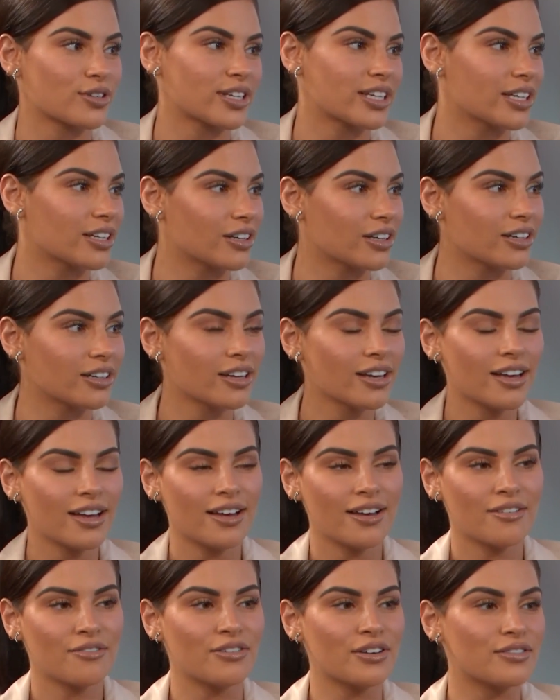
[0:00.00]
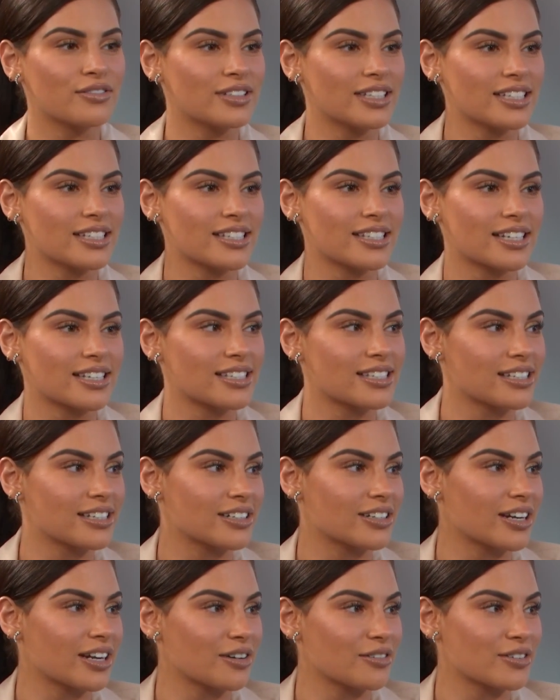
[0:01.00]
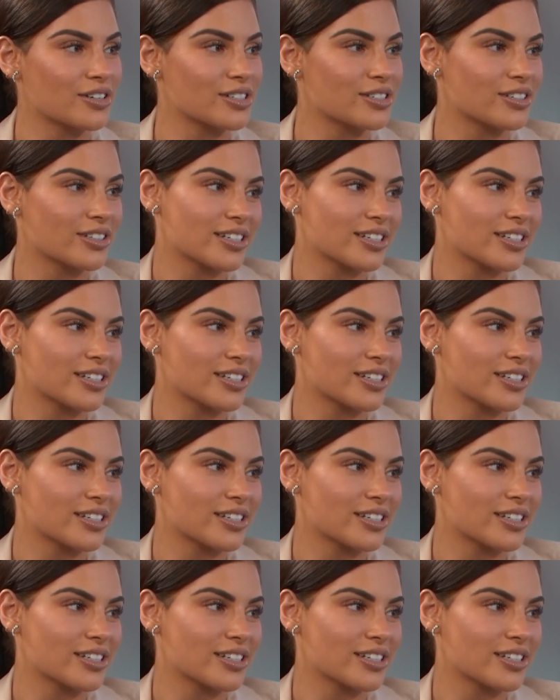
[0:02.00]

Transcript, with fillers: and our 50, 60 year anniversary.